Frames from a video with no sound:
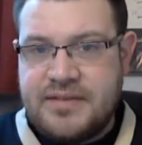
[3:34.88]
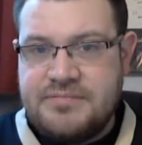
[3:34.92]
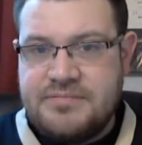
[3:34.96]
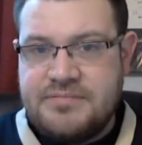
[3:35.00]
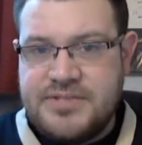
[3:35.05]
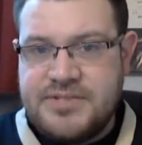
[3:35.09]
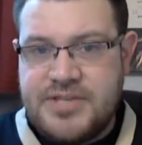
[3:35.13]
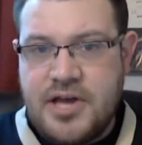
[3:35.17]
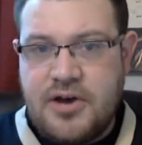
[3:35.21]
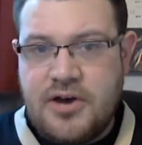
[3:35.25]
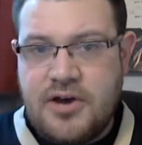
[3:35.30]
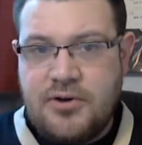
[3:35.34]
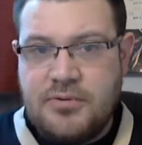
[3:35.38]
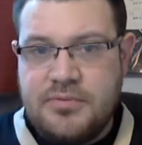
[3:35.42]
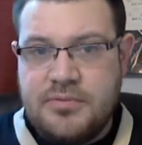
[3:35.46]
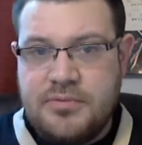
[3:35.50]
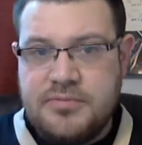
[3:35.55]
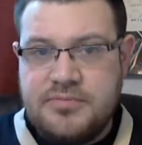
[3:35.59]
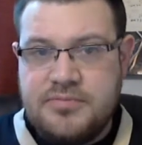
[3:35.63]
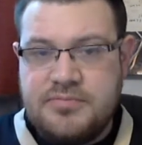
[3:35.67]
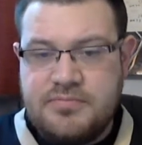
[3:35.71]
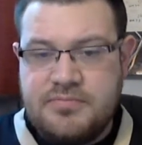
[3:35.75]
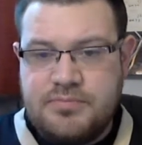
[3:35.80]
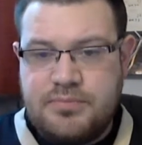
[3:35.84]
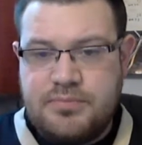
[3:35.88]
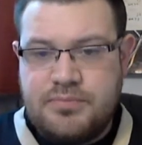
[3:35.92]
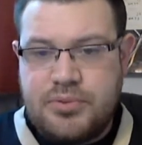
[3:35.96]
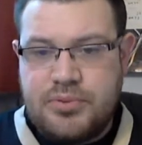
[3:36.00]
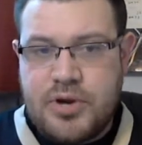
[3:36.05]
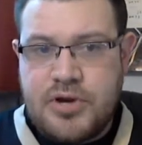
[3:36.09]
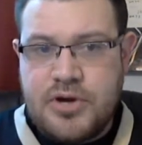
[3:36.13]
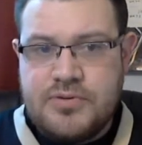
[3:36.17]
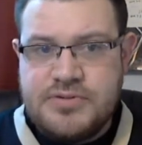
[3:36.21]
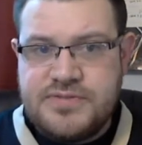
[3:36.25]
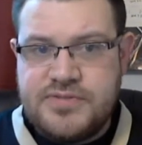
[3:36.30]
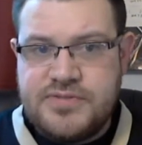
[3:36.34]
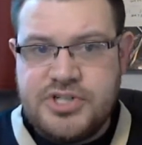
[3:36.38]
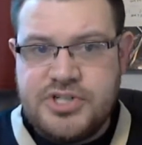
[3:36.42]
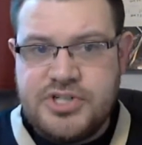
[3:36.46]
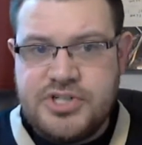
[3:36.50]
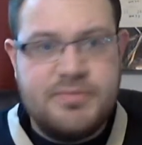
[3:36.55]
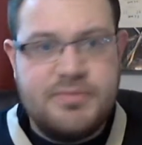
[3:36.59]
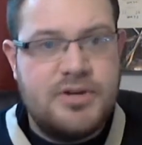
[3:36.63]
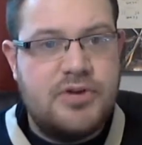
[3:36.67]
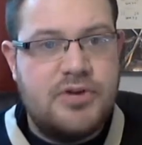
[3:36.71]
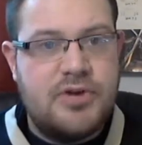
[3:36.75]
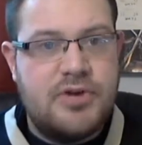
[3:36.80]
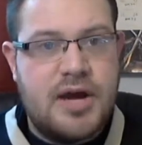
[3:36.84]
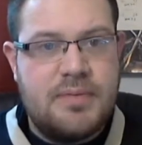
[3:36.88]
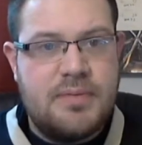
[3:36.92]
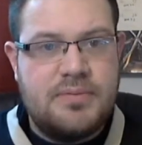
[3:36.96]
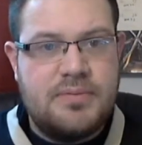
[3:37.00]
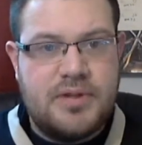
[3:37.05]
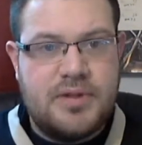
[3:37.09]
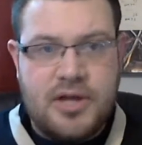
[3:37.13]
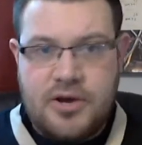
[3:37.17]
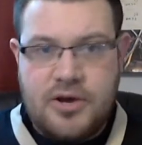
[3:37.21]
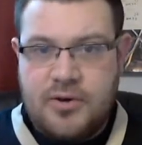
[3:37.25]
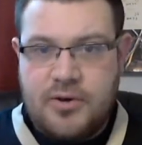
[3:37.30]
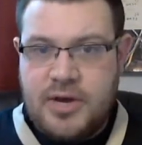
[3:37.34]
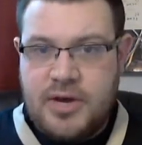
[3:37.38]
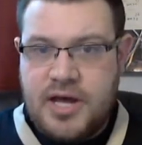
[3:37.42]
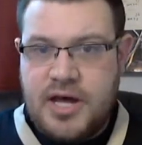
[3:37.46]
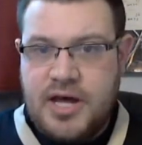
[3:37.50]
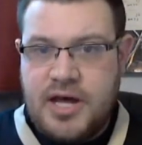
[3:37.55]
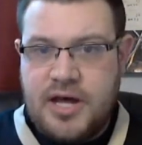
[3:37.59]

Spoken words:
So pros for Jimmy Garoppolo.